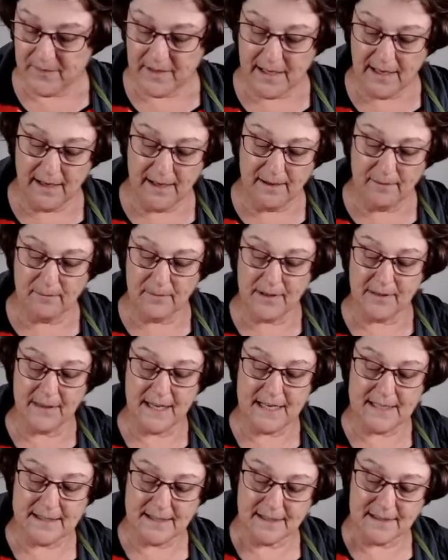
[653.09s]

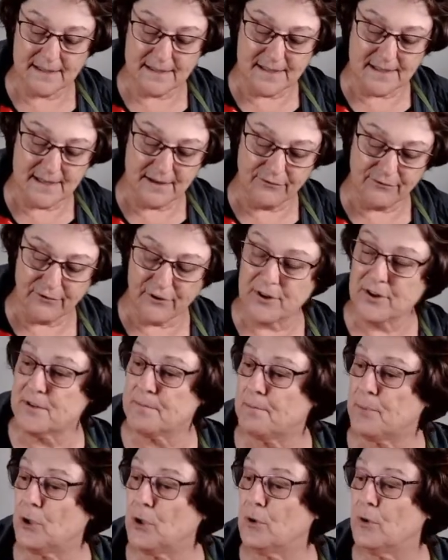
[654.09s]
There's a
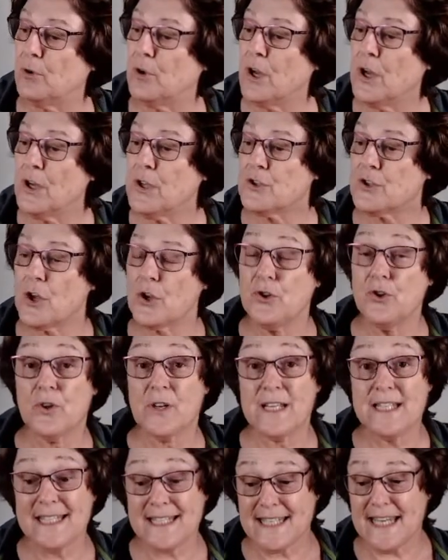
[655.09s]
different blue. So you
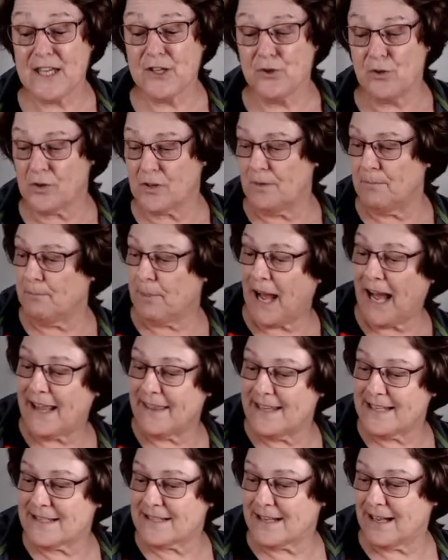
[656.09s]
can see, you can buy
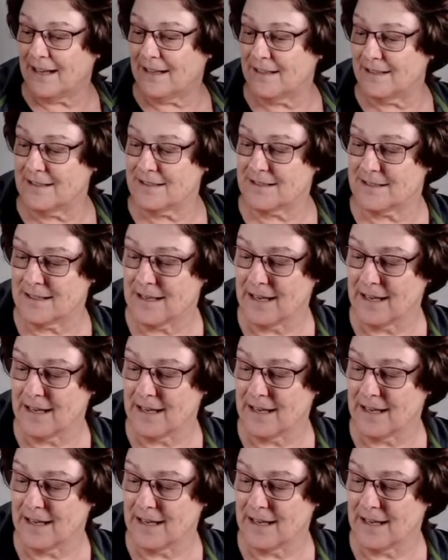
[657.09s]
these colors